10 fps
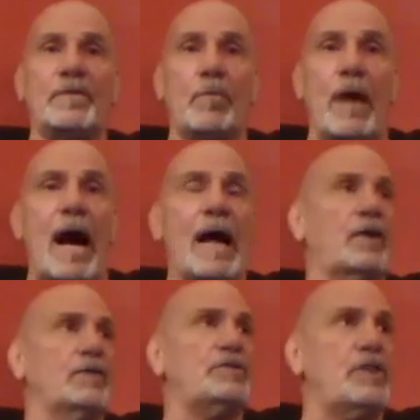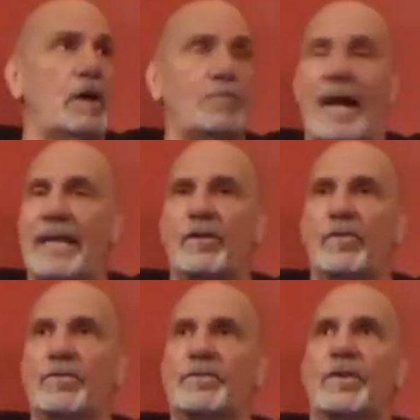The Rock or Shawn
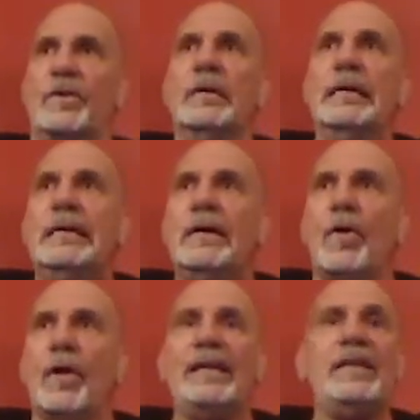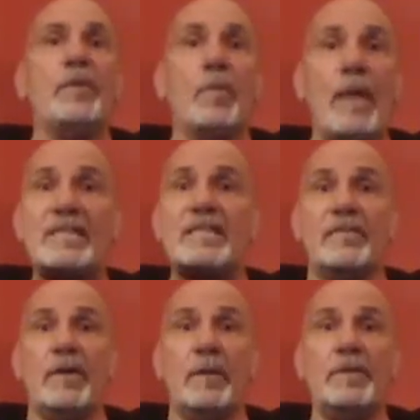Michaels or any of the rest of
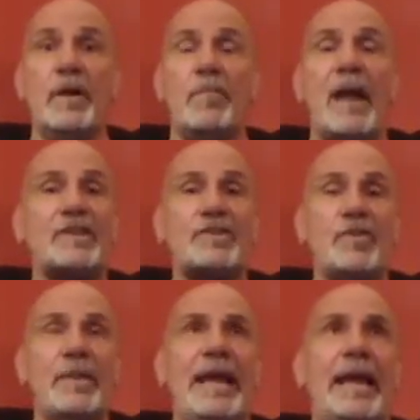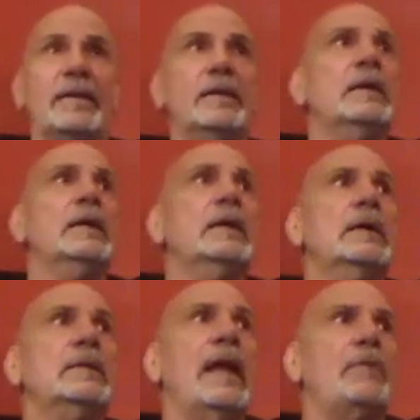them, you know, Macho Man,
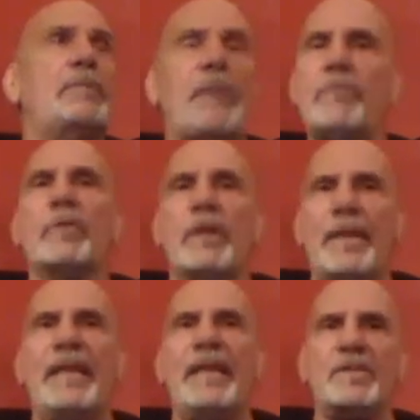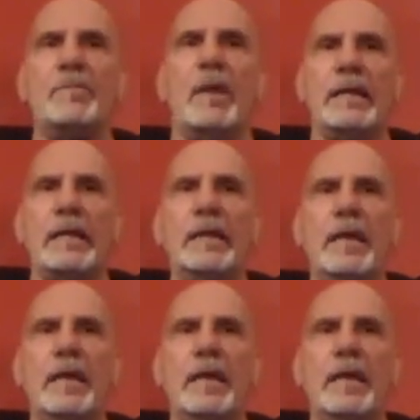that we probably would have made some money.